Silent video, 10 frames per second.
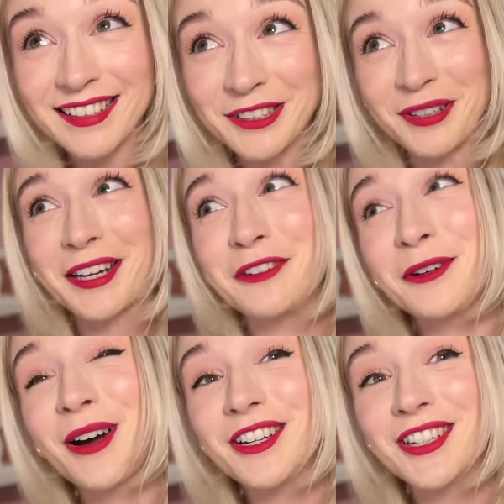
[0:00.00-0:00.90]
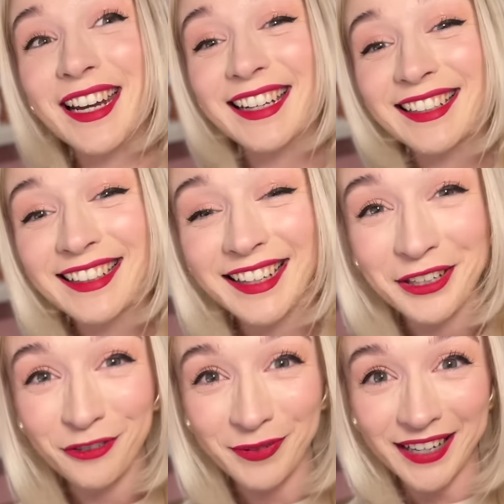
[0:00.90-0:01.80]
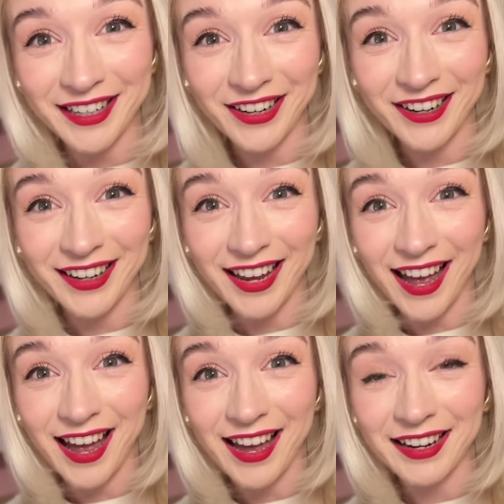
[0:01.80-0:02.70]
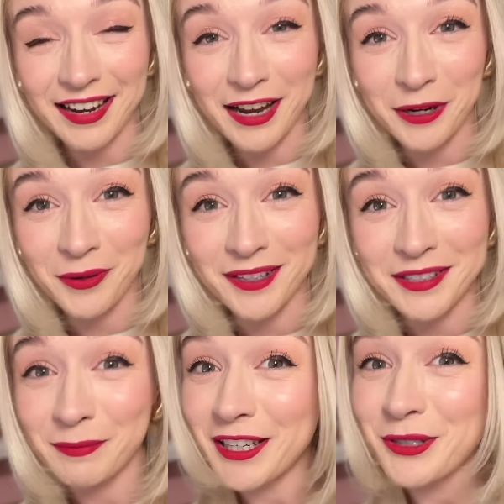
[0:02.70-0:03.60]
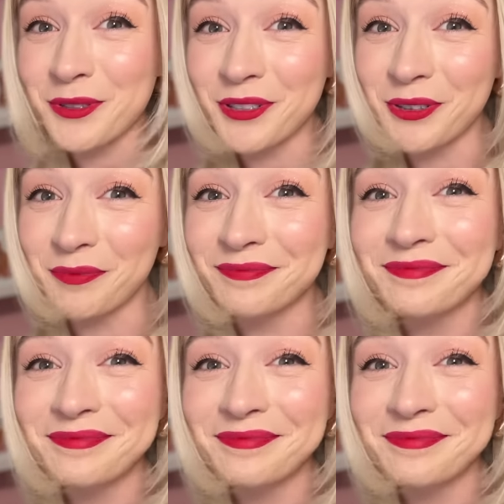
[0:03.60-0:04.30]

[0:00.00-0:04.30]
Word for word: So thank you for watching, thank you for being here, and I will speak to you soon.